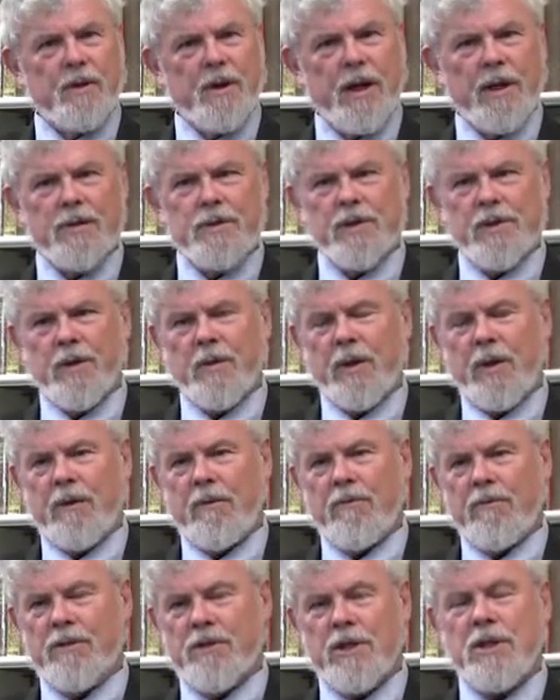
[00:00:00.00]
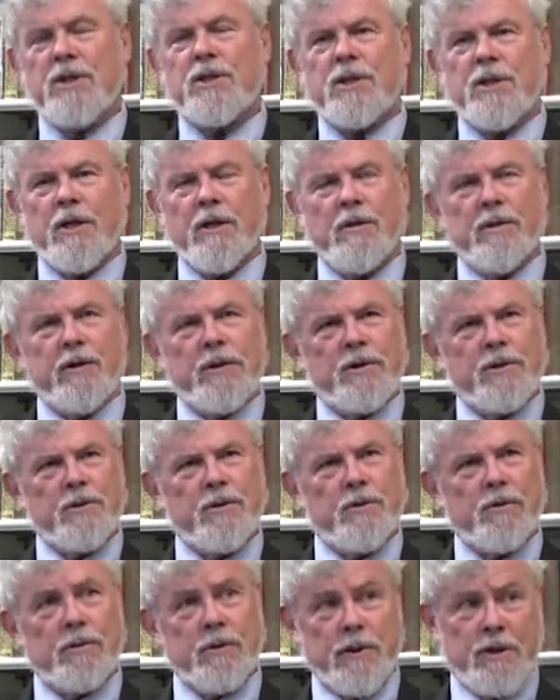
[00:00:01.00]
and so he resists going to
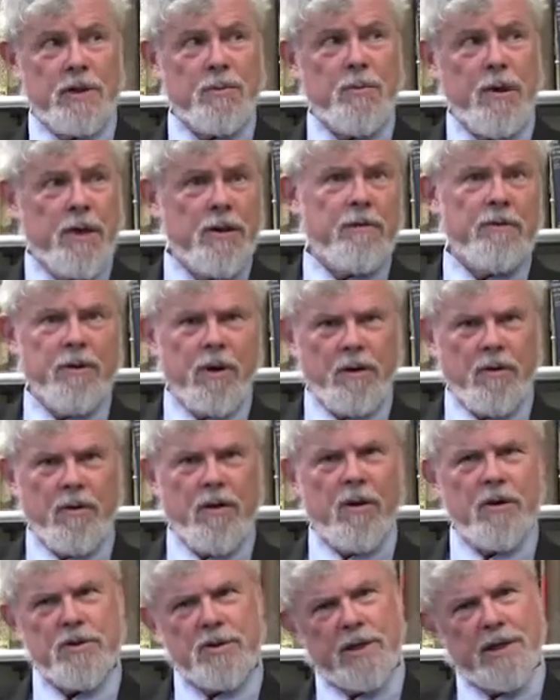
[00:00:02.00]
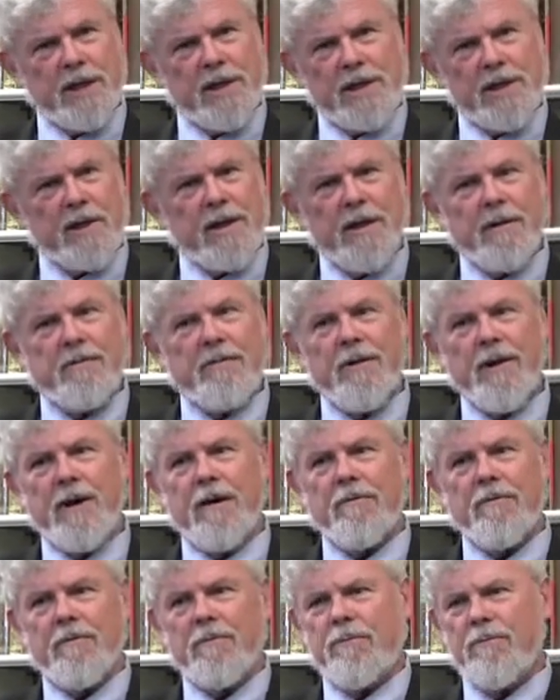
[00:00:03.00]
school. And his mother recalls in
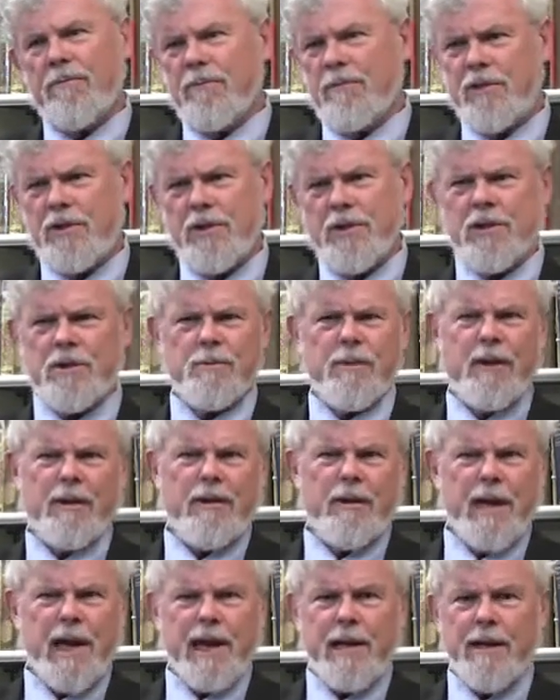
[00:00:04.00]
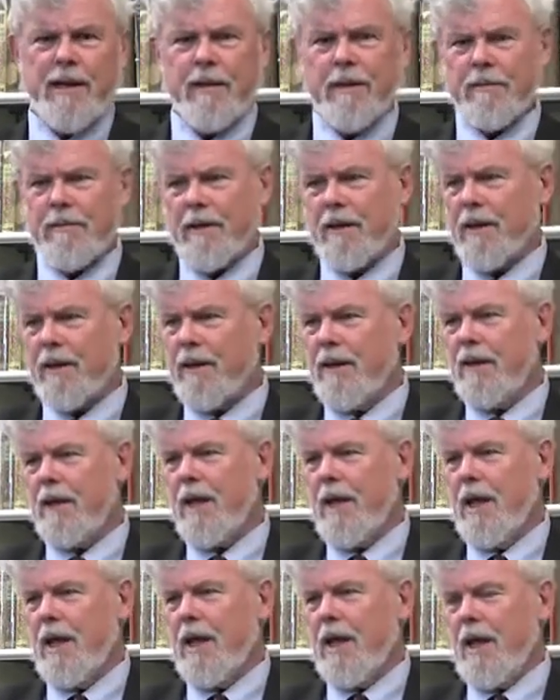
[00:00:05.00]
1885, she's about 90, I think,
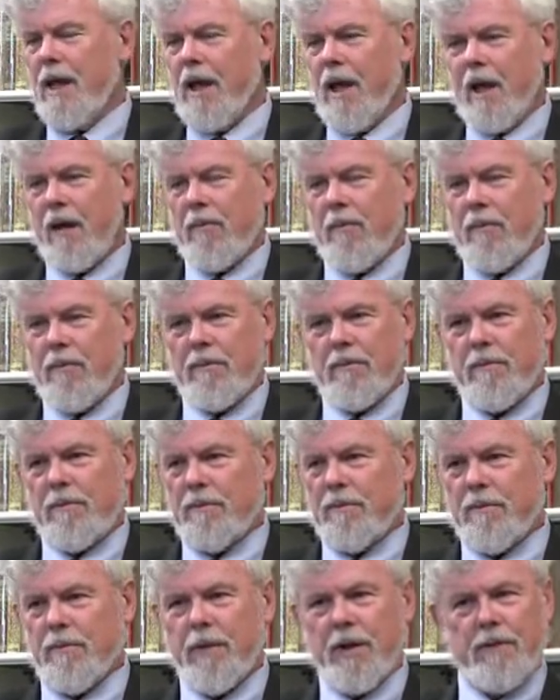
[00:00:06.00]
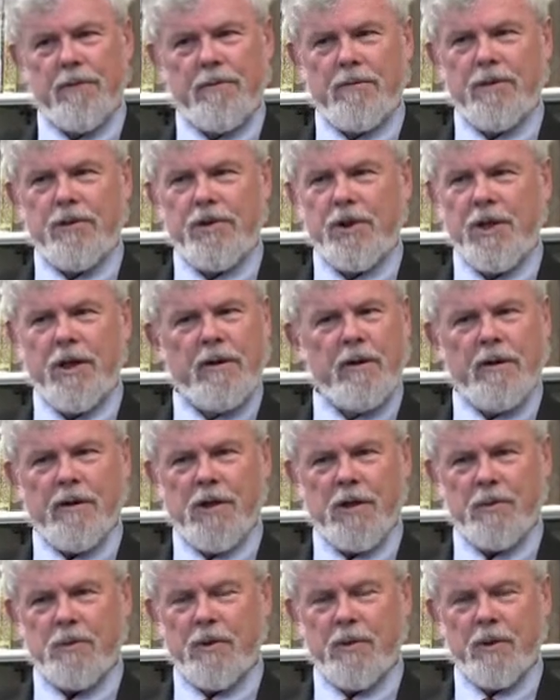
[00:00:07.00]
um, that she and her
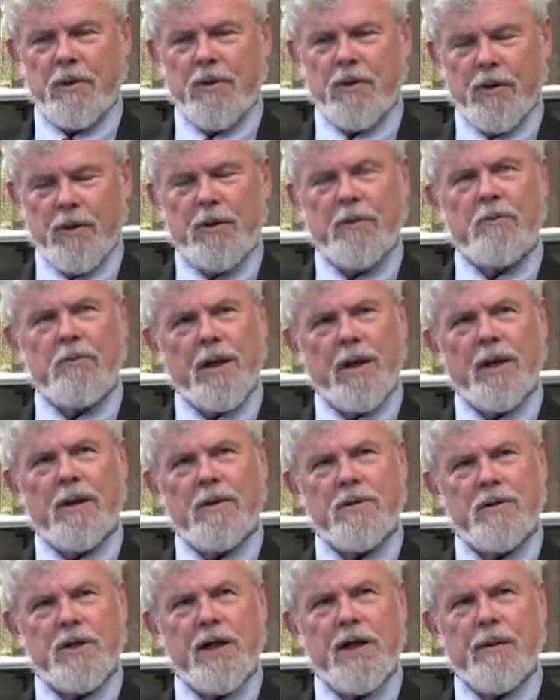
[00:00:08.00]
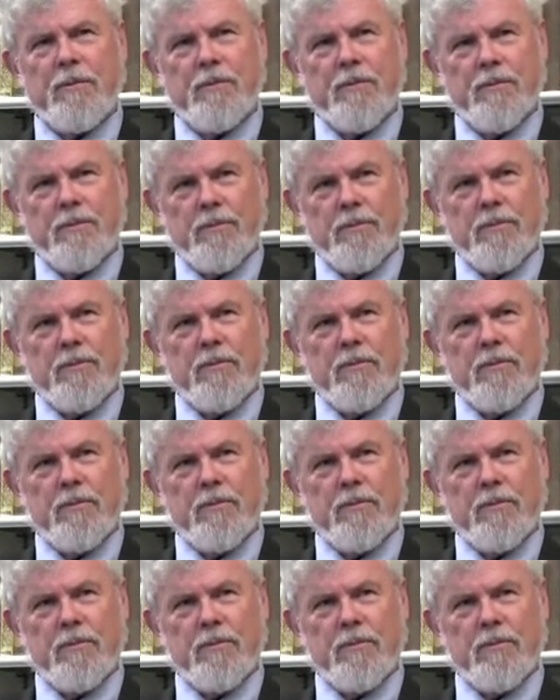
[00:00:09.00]
husband couldn't make Sam